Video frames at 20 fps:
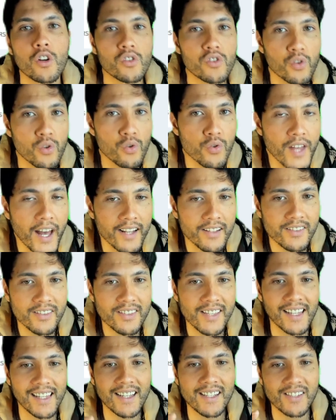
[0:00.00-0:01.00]
to that
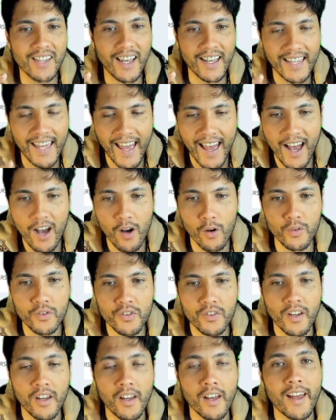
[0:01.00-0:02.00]
seller's
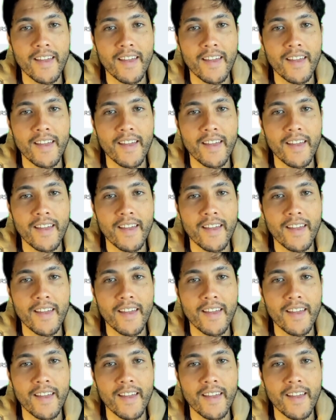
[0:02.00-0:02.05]
account.